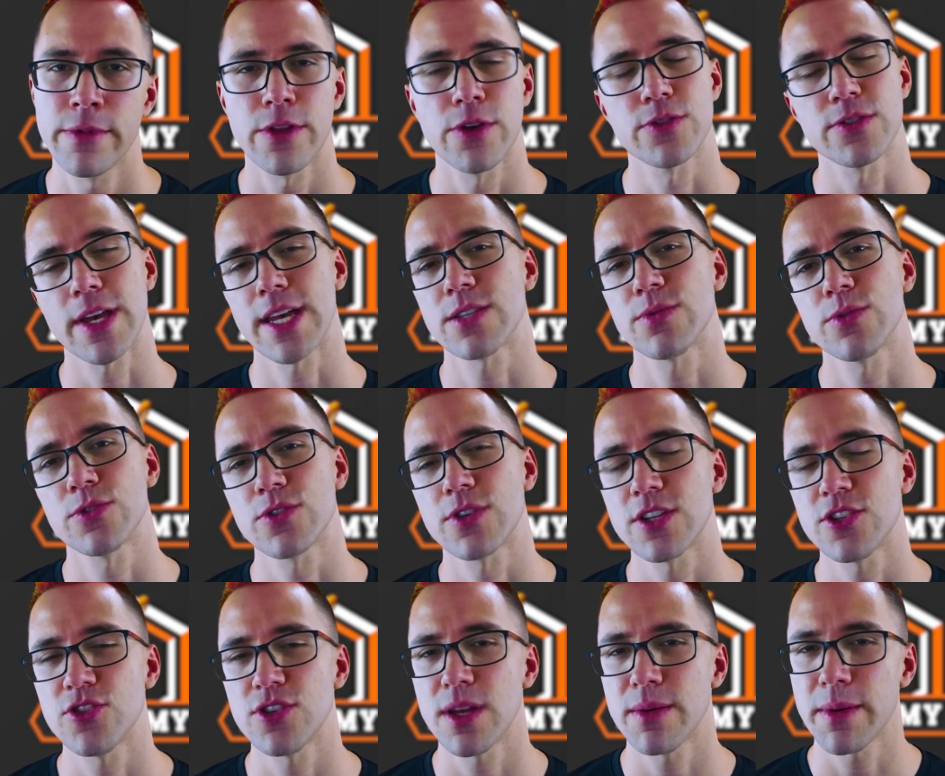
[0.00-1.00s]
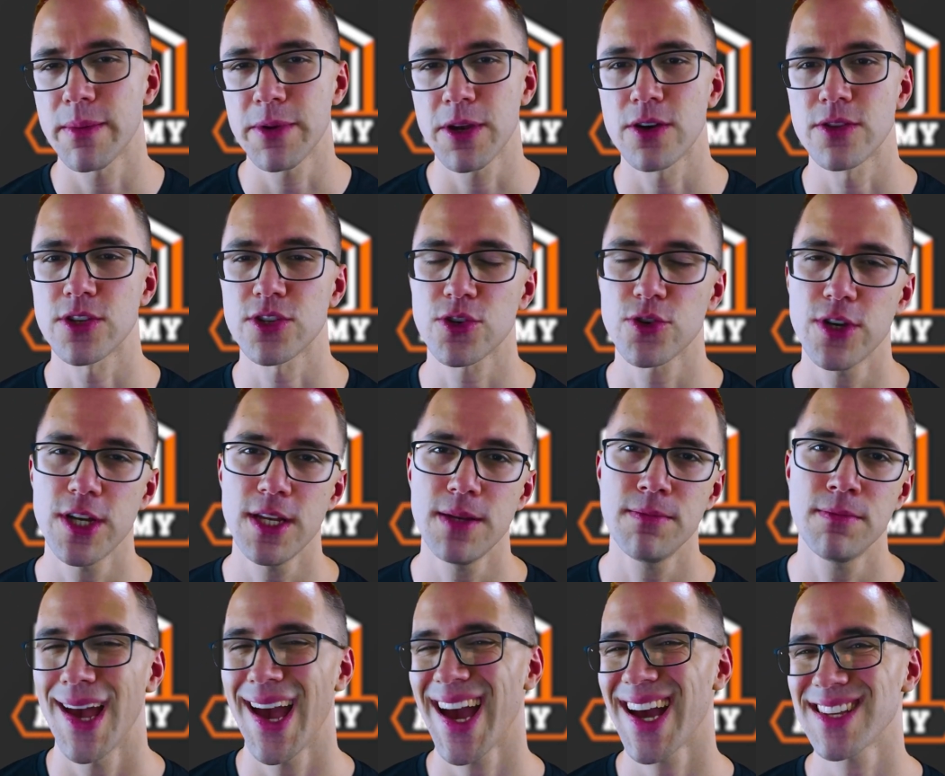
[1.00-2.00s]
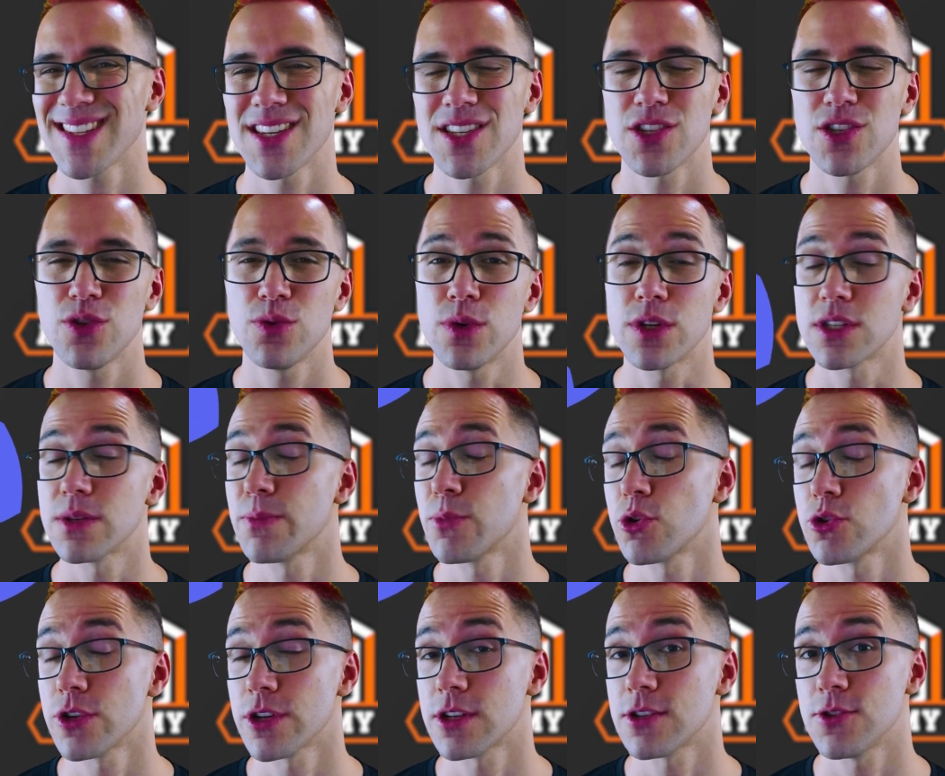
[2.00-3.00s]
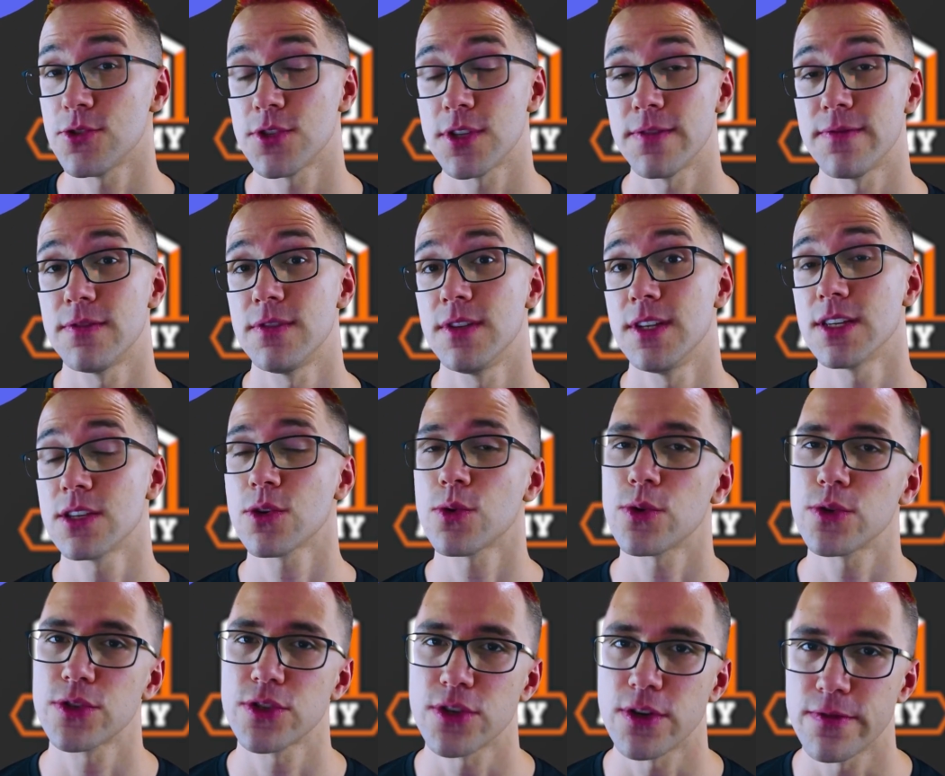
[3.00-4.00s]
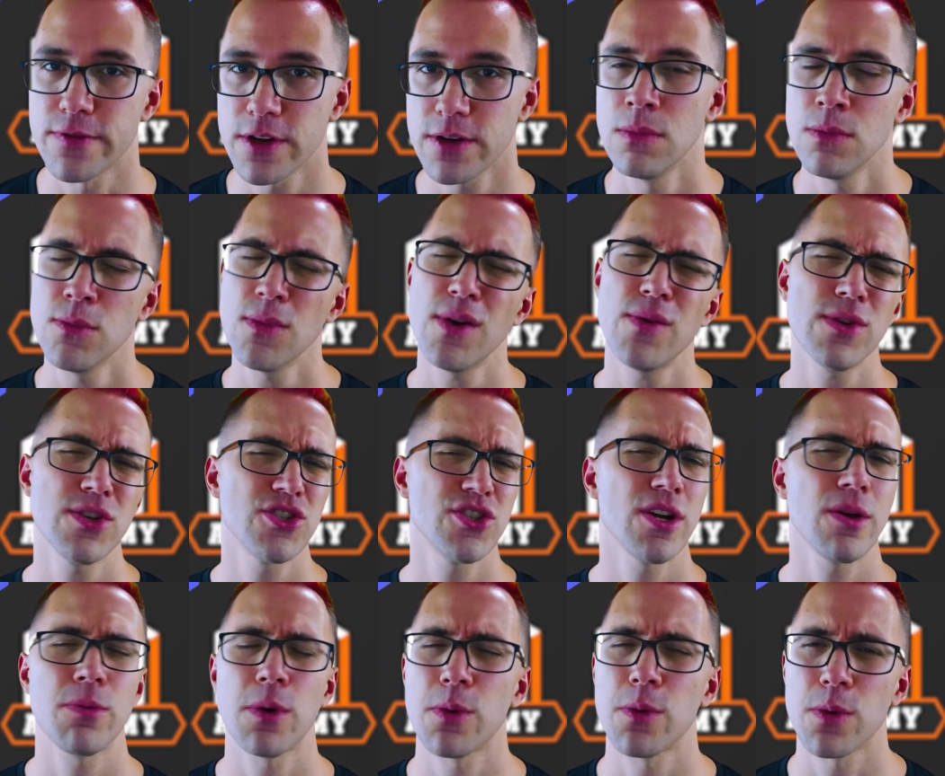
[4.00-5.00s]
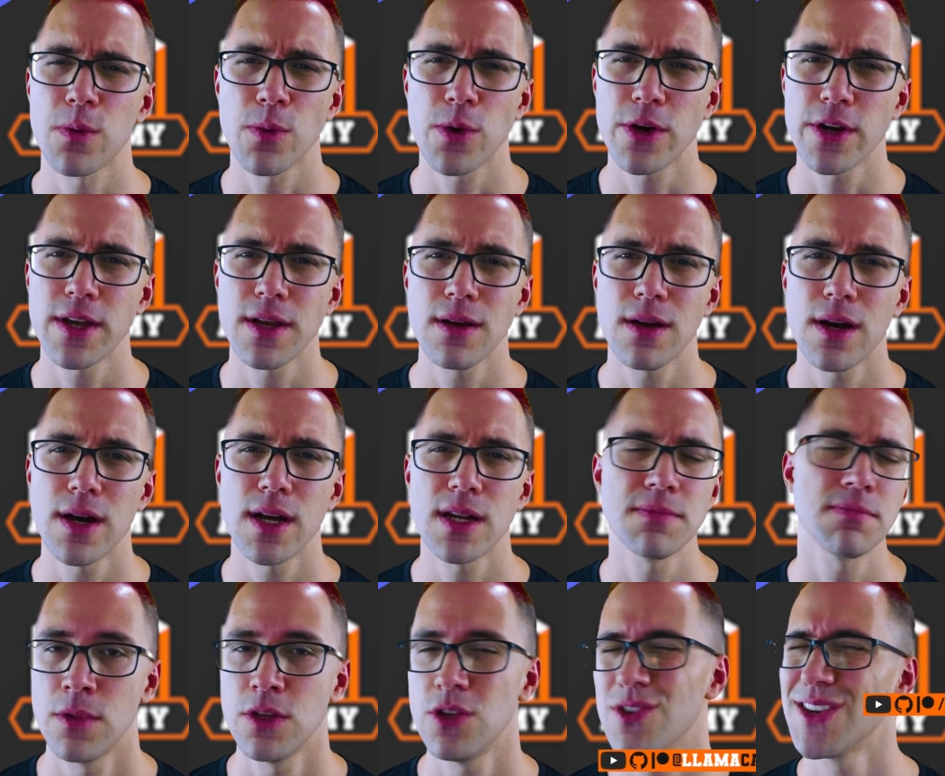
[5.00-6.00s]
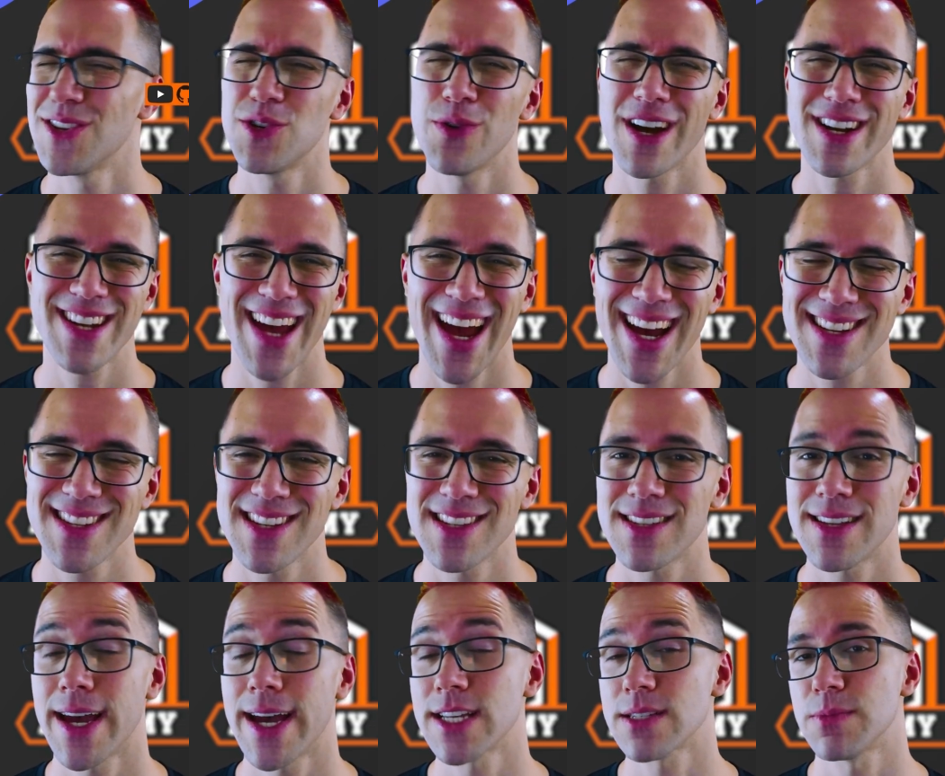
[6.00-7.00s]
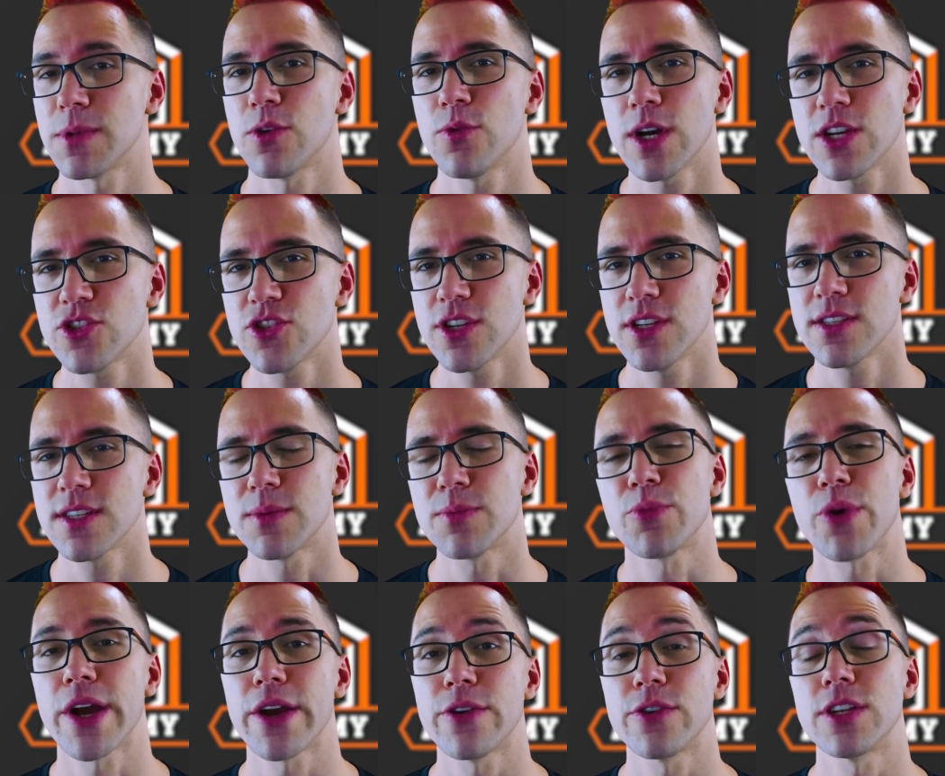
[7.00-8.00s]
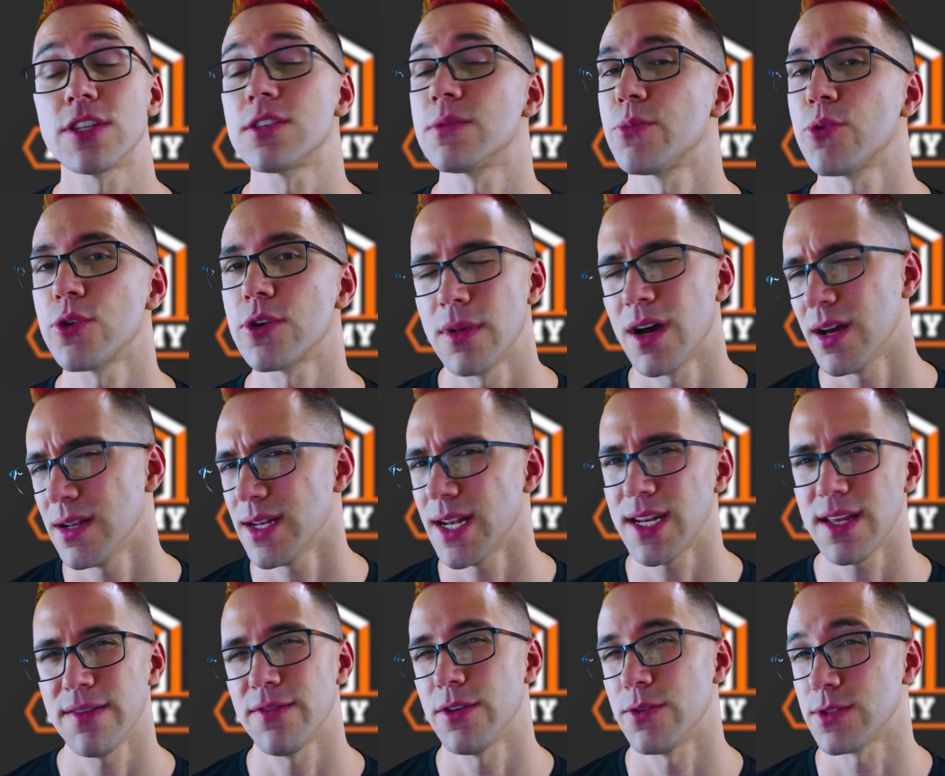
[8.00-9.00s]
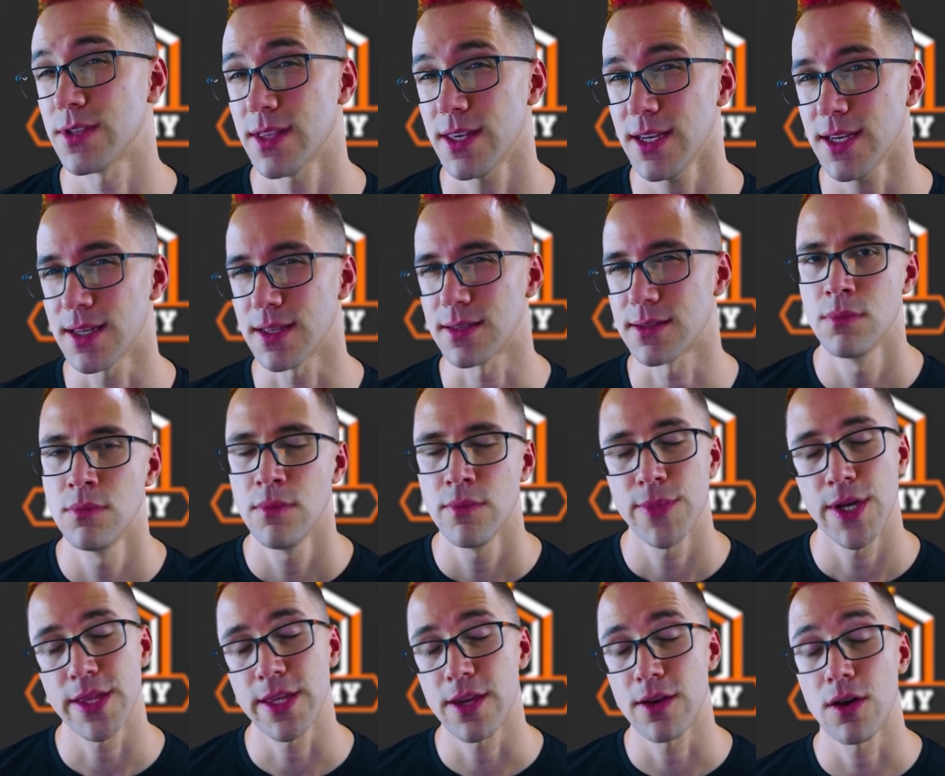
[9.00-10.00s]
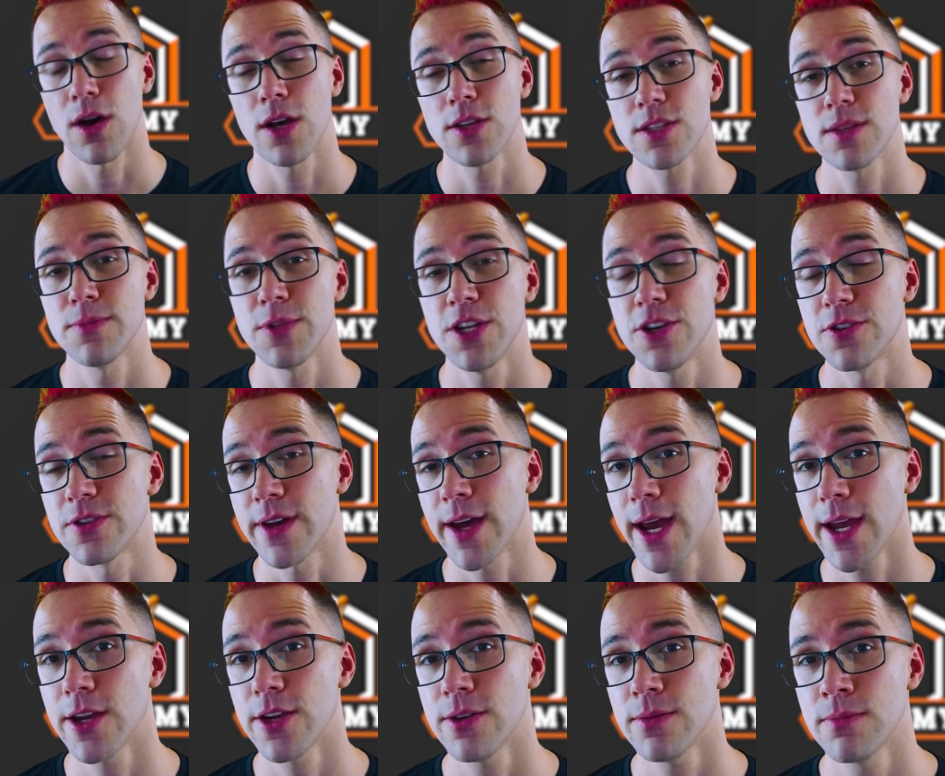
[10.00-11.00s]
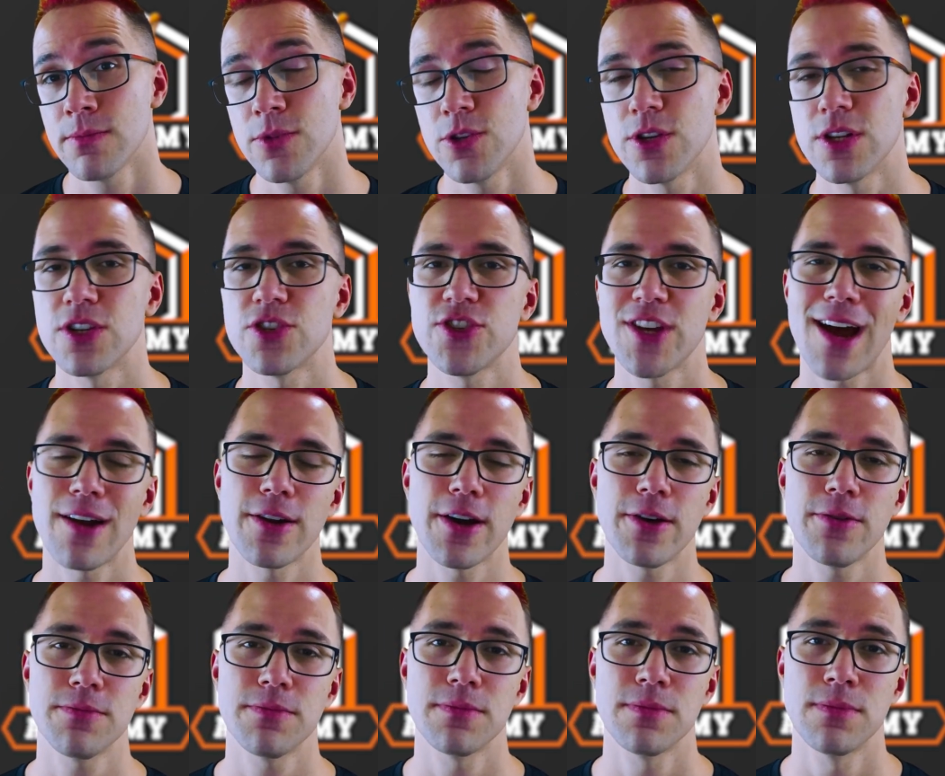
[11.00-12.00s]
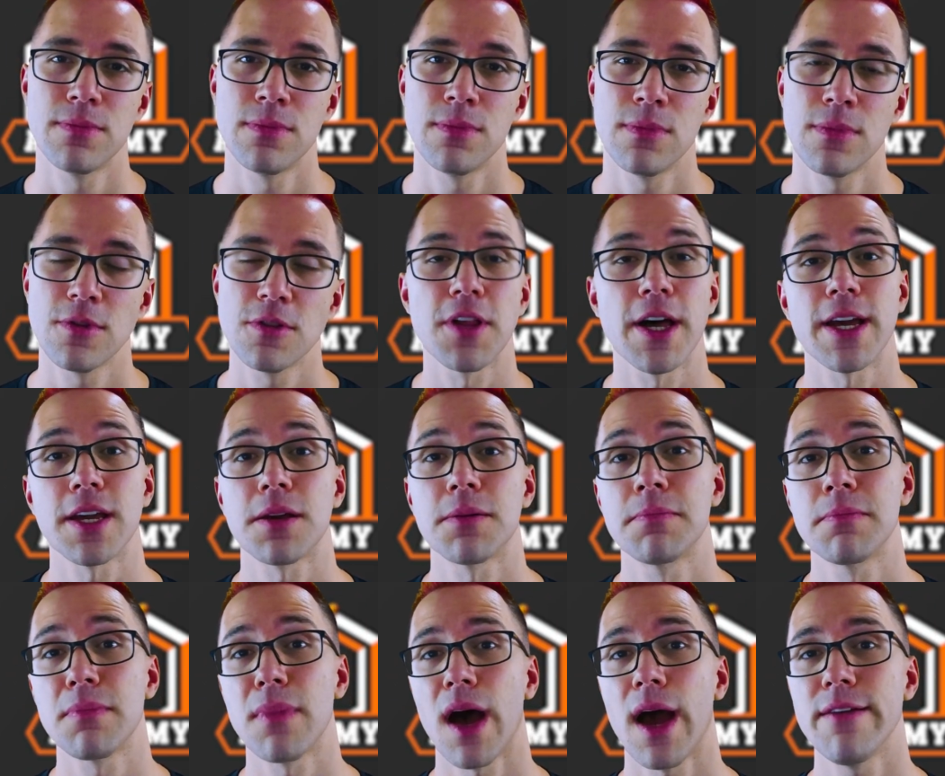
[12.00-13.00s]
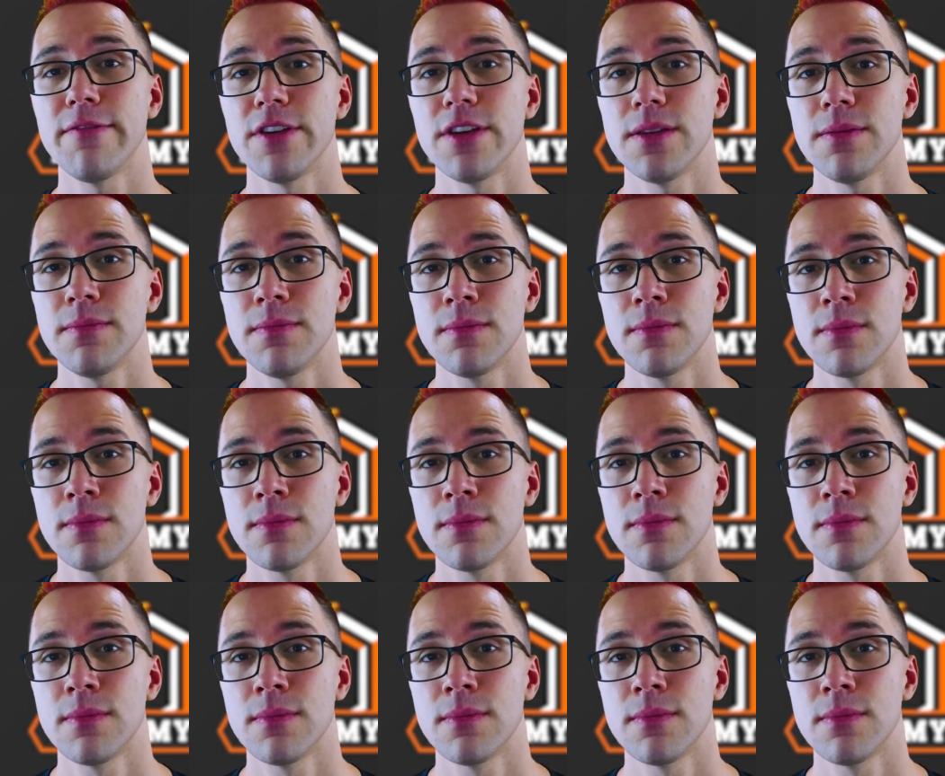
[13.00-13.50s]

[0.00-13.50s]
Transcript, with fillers: Those last ones will get your name up here on the screen, access to a supporter-exclusive Discord server, where we share what we're working on. You get direct access to Ask Me Questions and priority support on any of those things. At the awesome tier and higher, you get a shout-out like Ivan,